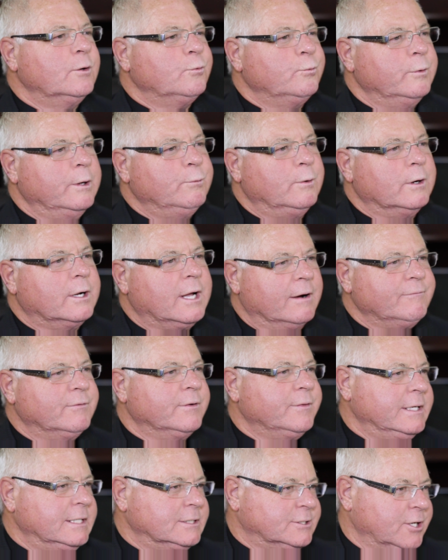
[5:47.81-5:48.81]
We will
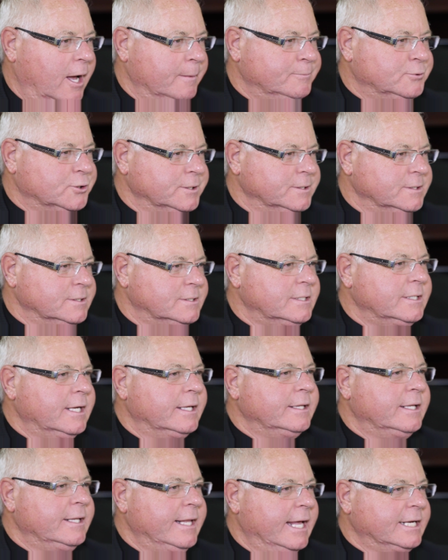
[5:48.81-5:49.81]
cover these options
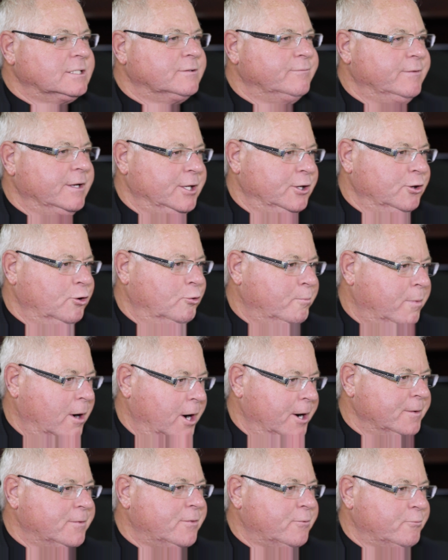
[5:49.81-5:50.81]
in the next video,
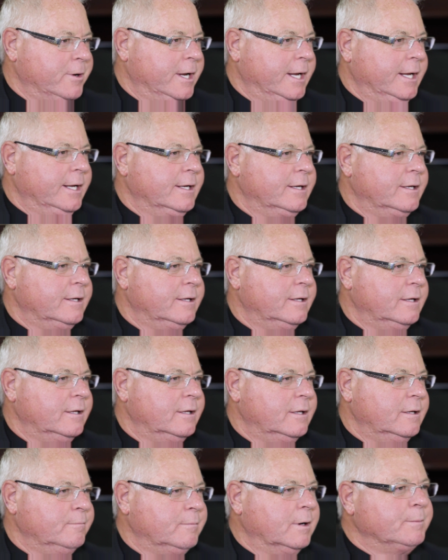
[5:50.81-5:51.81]
part 3.
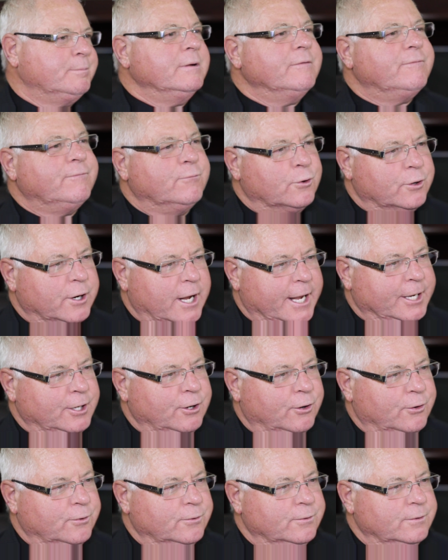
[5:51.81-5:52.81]
But before I
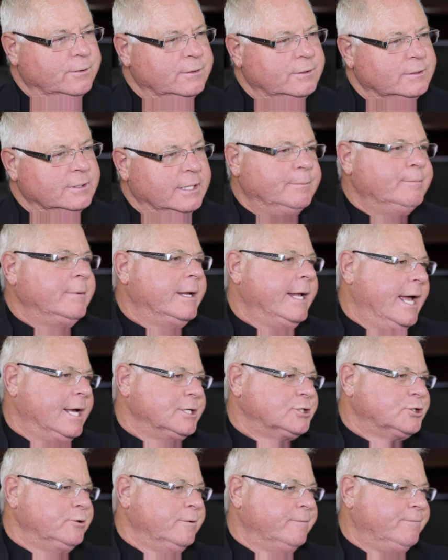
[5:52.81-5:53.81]
go, let me
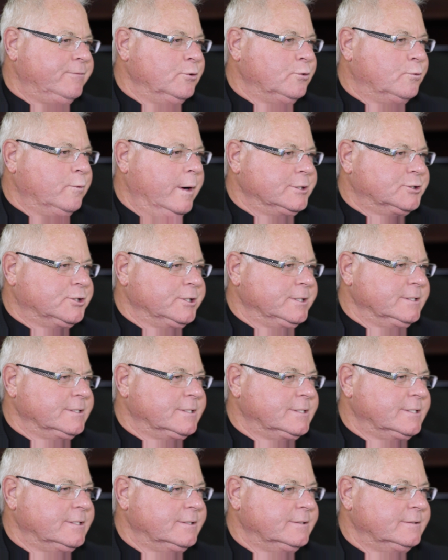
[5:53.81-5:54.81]
ask you a few
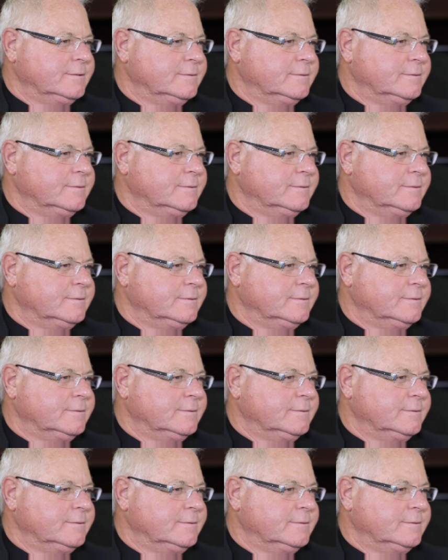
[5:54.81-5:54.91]
questions.